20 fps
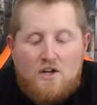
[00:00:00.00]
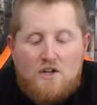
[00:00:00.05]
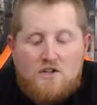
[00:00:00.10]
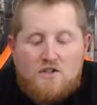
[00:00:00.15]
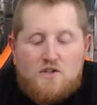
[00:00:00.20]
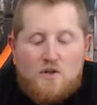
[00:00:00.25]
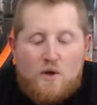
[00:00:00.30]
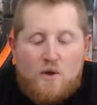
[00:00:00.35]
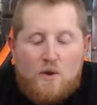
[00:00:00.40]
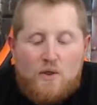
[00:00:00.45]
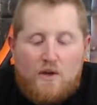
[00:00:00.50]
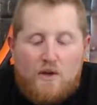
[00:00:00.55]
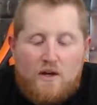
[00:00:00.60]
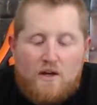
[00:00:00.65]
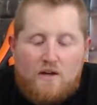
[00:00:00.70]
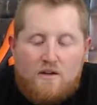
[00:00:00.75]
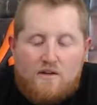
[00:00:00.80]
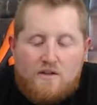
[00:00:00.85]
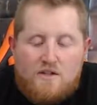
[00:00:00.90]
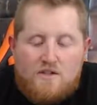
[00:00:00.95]
So
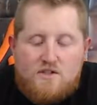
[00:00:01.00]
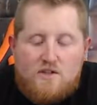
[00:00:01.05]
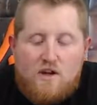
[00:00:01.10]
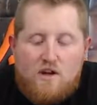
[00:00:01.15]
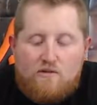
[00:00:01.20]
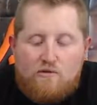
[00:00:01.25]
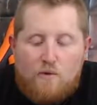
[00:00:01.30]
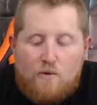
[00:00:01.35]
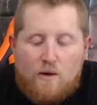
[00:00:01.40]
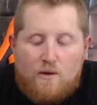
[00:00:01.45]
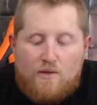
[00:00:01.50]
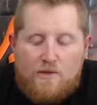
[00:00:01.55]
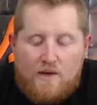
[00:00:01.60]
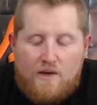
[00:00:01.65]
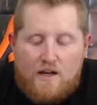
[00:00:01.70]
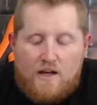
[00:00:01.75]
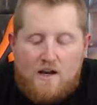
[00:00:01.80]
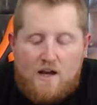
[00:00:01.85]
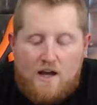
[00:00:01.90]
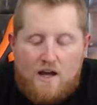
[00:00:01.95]
the software
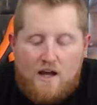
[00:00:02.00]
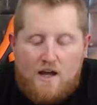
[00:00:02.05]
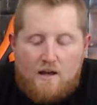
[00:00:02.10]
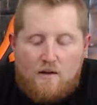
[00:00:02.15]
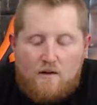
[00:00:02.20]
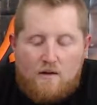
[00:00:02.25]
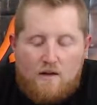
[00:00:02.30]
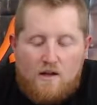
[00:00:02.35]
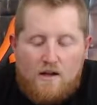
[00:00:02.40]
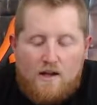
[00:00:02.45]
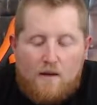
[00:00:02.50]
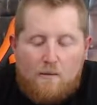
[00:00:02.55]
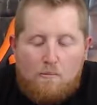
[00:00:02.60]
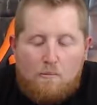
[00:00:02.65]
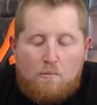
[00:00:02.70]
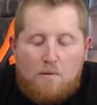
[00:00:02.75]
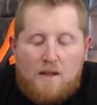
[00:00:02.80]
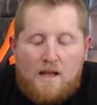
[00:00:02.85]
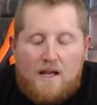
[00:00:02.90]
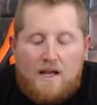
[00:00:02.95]
that I am
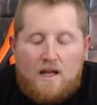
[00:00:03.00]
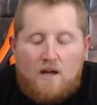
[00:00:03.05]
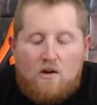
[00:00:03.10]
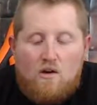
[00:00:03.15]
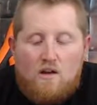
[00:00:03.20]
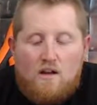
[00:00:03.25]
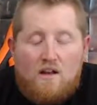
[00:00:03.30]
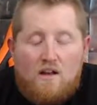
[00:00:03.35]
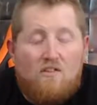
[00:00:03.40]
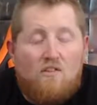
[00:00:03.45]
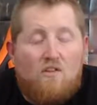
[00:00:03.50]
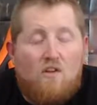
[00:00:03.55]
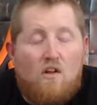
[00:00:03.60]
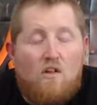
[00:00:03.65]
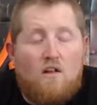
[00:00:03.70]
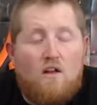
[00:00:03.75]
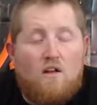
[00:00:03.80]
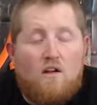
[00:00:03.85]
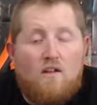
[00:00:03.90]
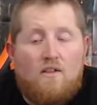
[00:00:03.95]
planning on
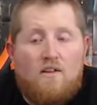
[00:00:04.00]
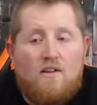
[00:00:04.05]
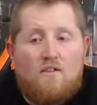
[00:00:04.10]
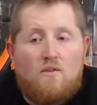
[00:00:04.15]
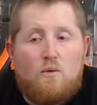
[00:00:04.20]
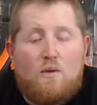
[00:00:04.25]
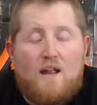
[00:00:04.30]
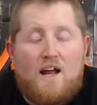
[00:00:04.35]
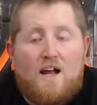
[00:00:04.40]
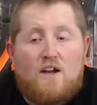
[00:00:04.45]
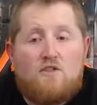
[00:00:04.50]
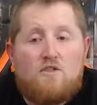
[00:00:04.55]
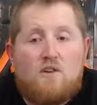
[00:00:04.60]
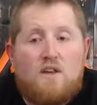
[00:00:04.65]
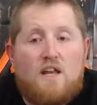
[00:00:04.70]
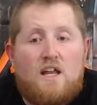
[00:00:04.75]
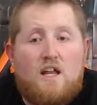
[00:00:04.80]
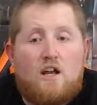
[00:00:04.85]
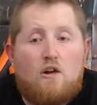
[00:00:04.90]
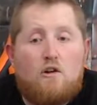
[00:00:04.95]
installing on this will
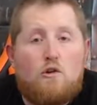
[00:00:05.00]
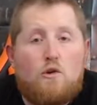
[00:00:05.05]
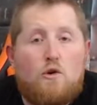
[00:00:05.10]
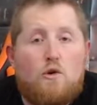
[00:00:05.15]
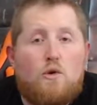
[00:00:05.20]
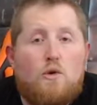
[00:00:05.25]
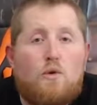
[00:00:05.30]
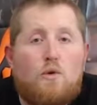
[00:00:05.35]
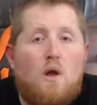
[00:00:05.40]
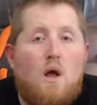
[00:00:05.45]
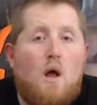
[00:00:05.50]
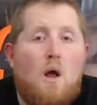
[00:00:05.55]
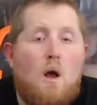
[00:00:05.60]
actually include